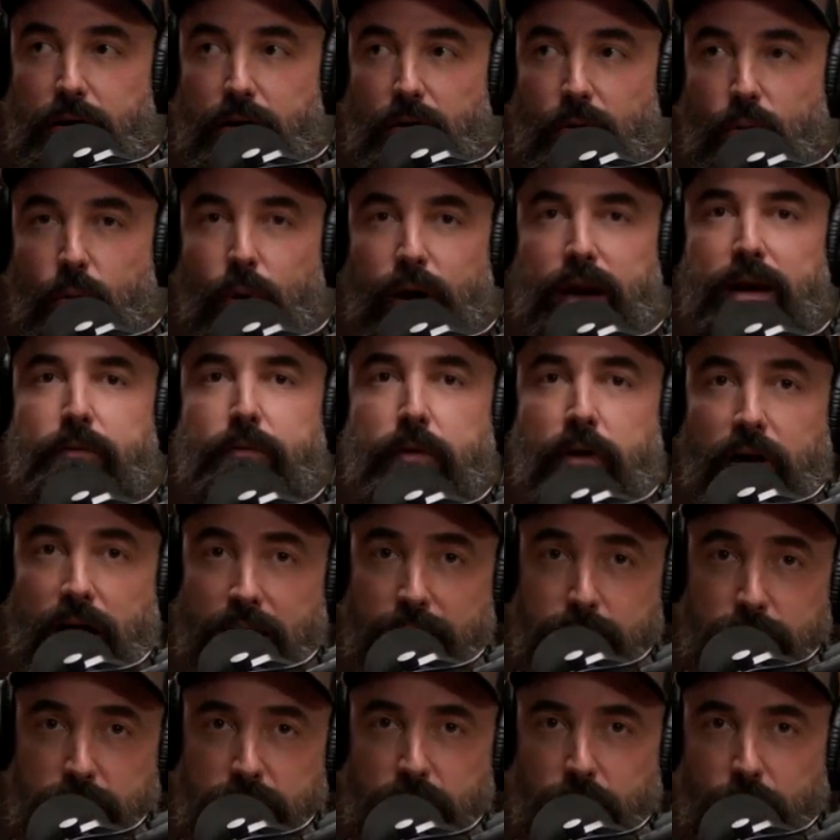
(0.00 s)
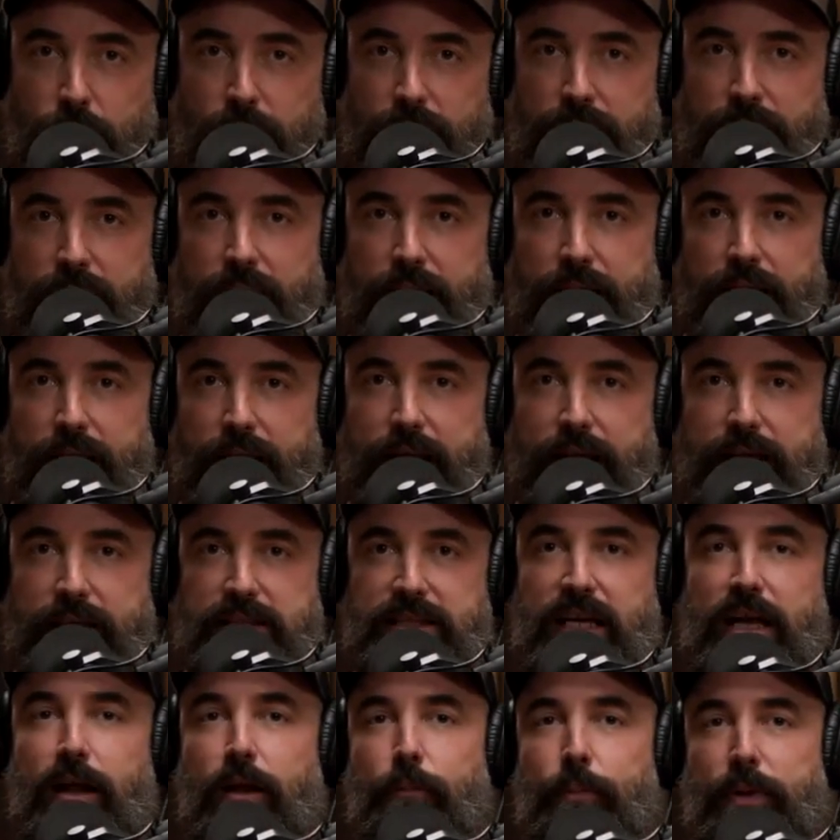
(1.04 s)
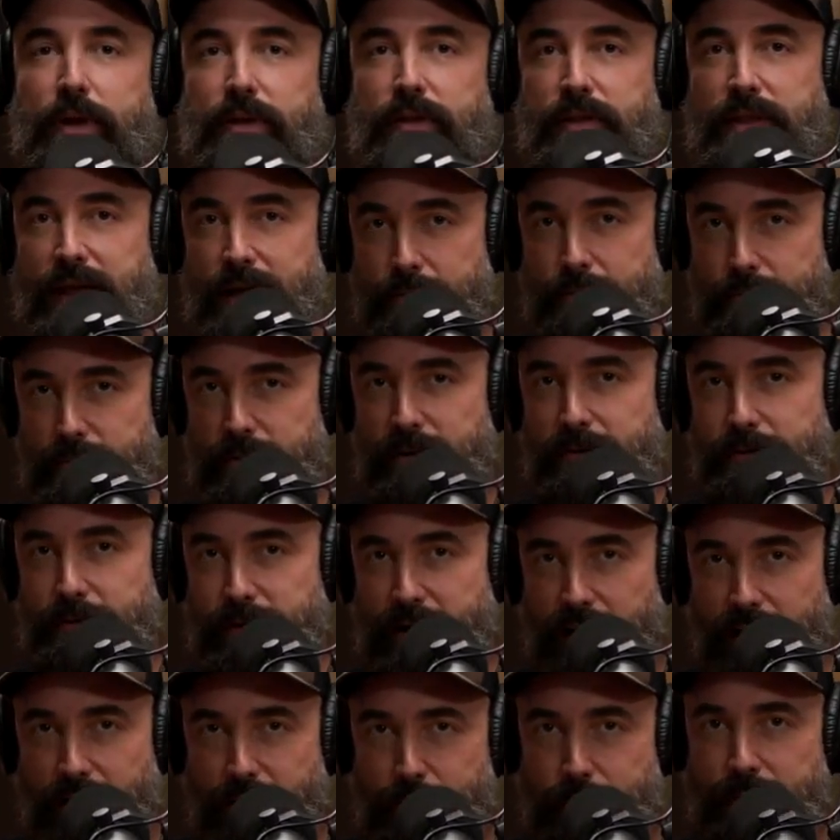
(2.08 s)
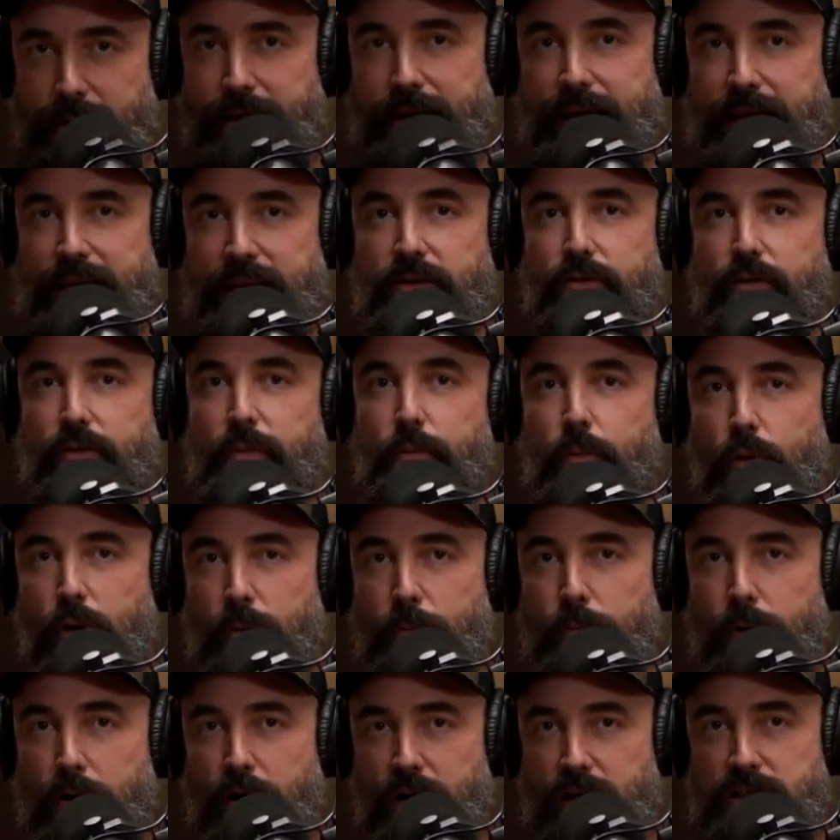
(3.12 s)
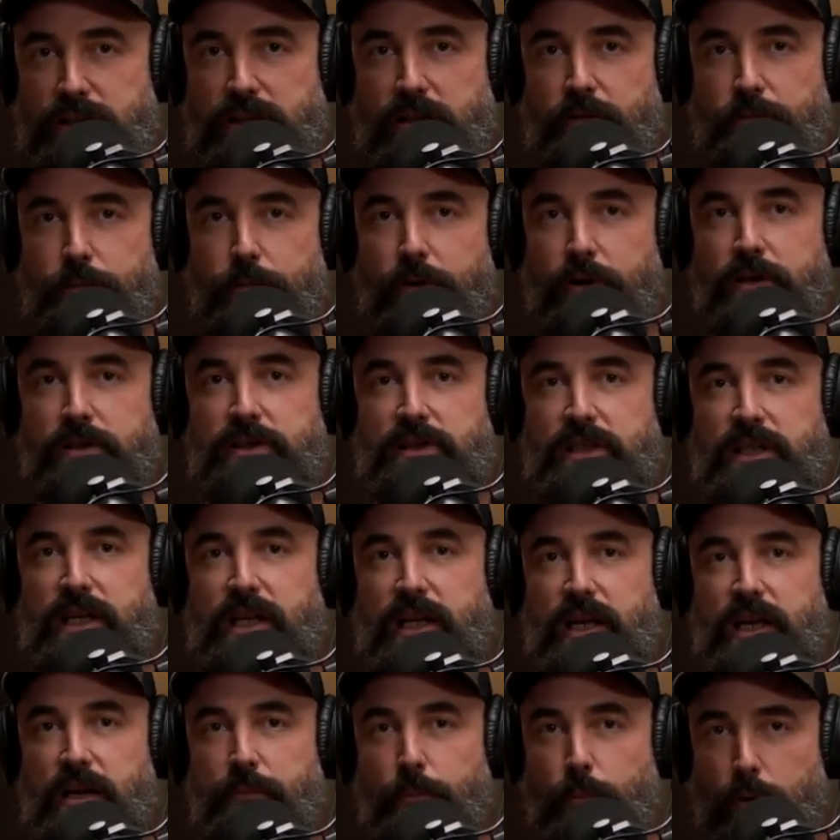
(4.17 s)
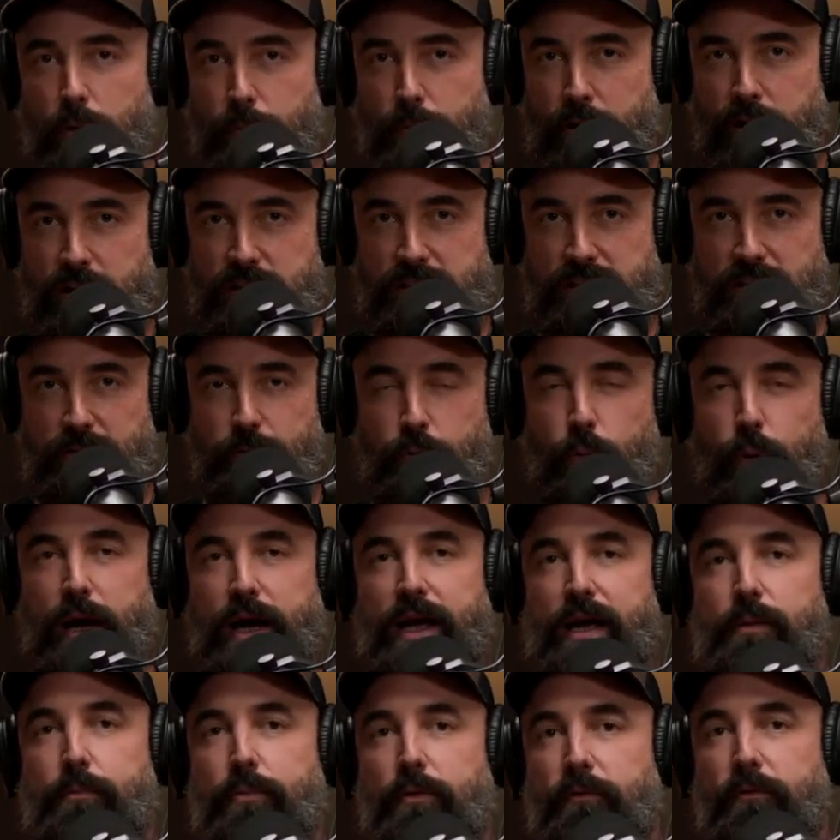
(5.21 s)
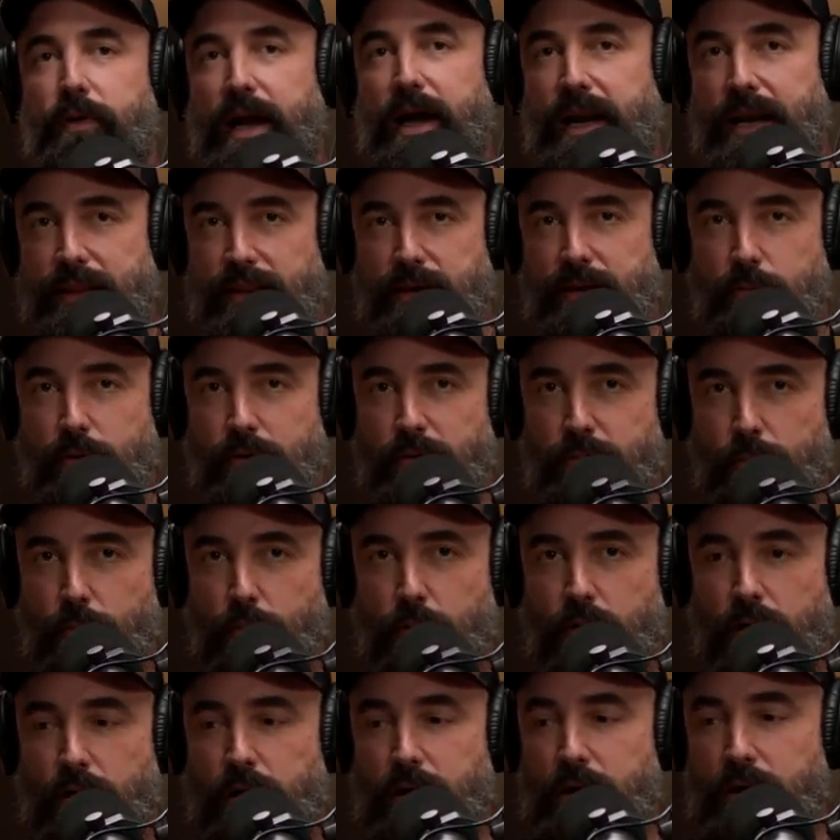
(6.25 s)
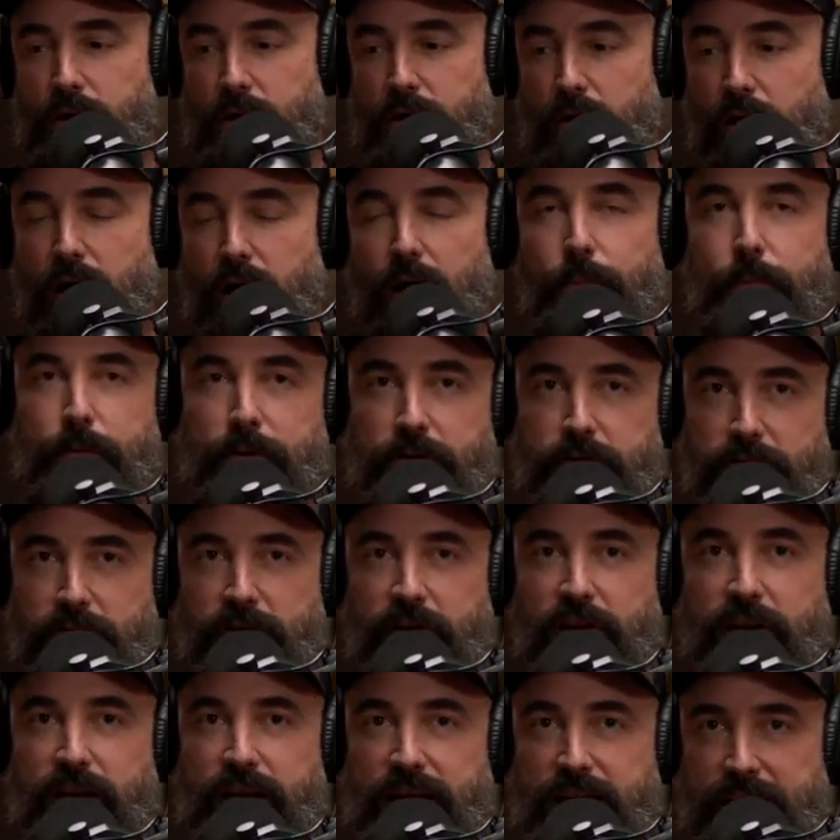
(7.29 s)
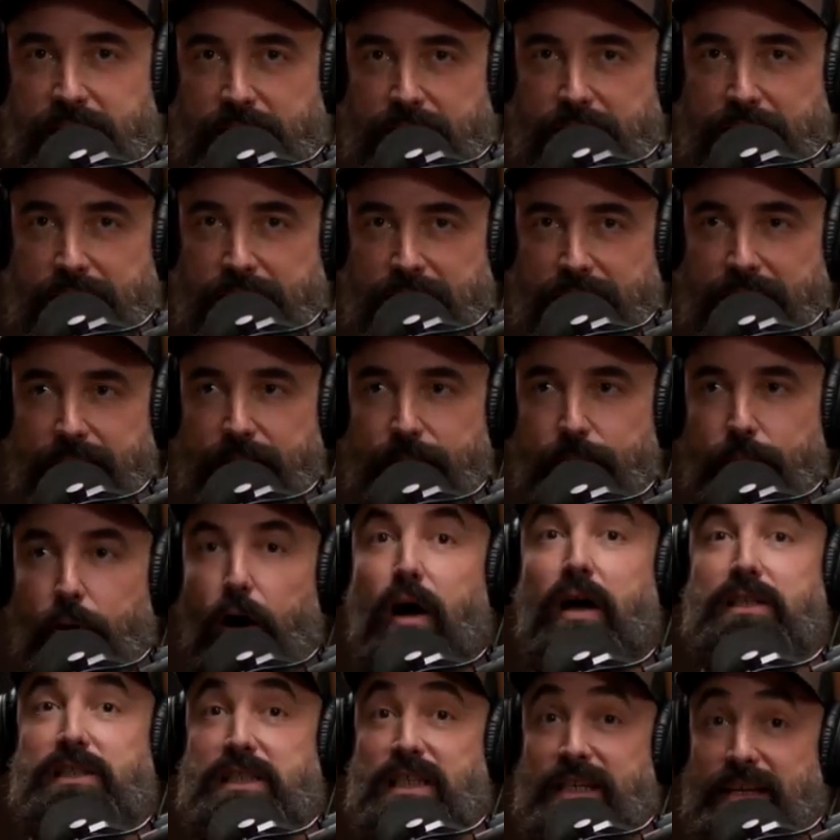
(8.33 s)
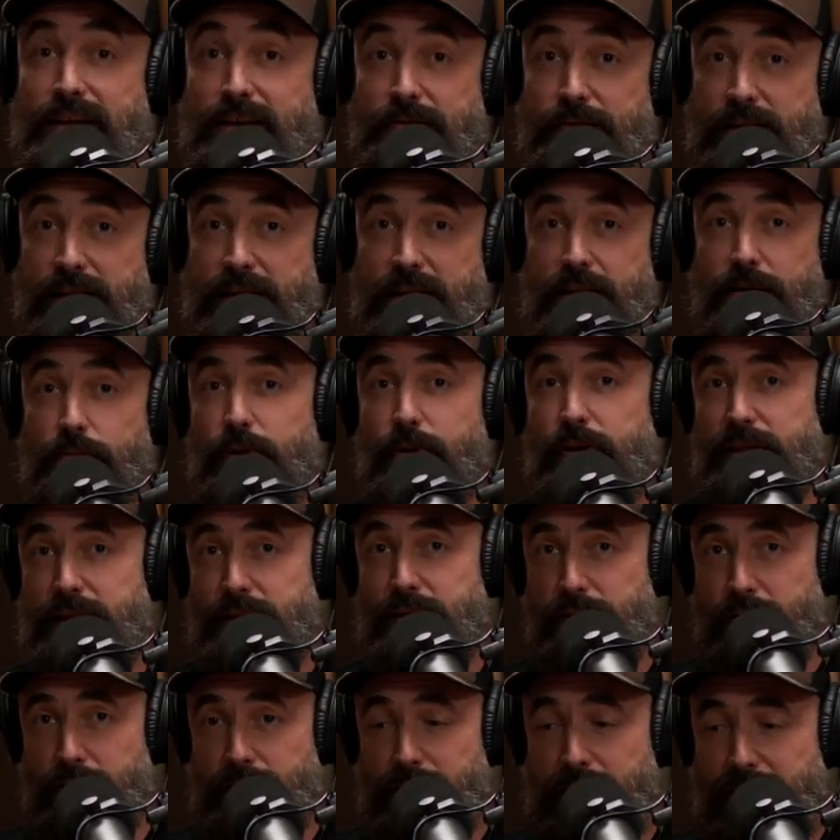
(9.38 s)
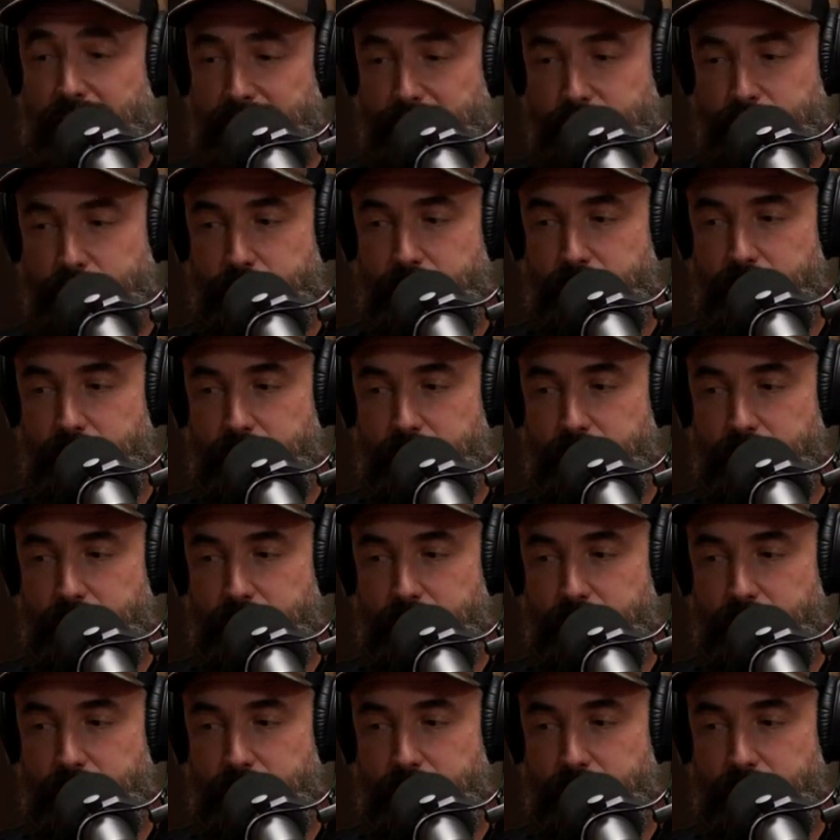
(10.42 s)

whatever I'm doing is helping them develop into a more positive person in a more positive way and providing them with more opportunity and positivity within their life.